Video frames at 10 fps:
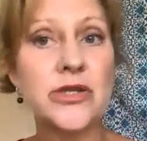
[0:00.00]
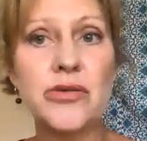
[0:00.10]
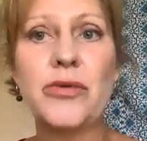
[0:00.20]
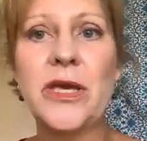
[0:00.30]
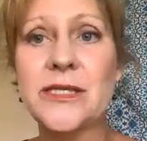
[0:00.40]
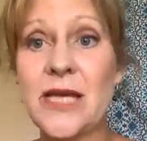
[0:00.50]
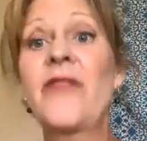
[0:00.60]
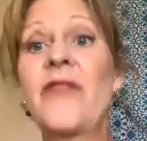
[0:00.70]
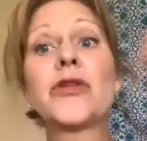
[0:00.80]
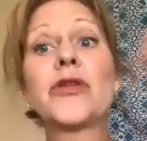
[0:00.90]
2 weeks, I
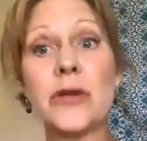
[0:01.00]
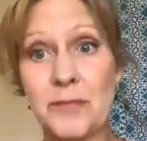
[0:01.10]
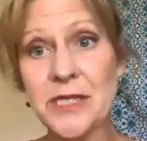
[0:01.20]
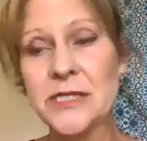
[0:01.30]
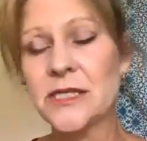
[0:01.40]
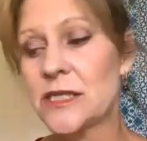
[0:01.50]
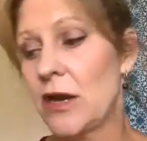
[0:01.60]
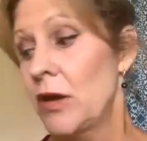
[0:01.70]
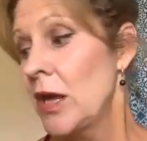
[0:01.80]
have a really good business now.